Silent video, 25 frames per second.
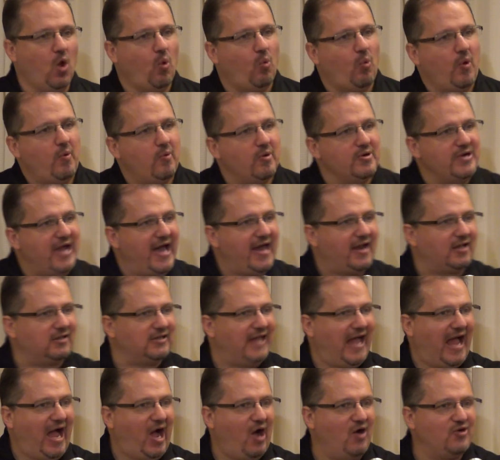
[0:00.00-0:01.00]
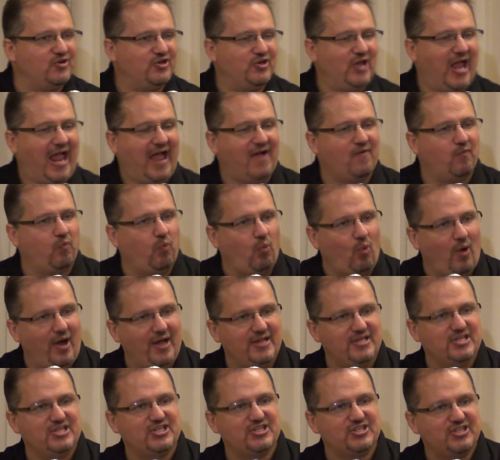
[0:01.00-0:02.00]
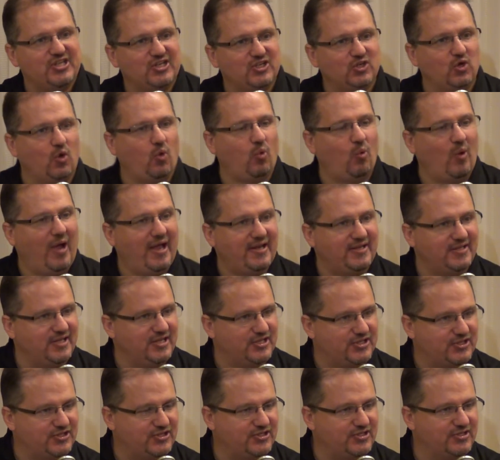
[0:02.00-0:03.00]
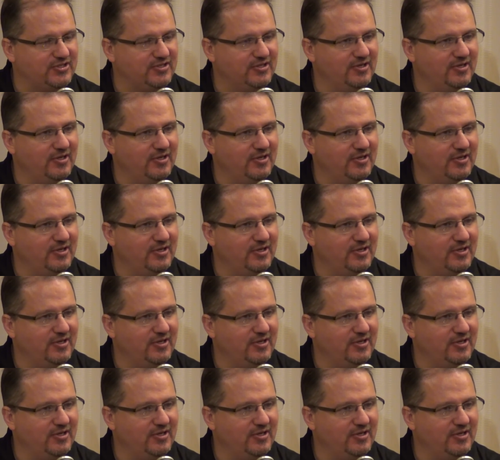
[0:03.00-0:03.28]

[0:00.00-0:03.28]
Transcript: We were not allowed to have one single witness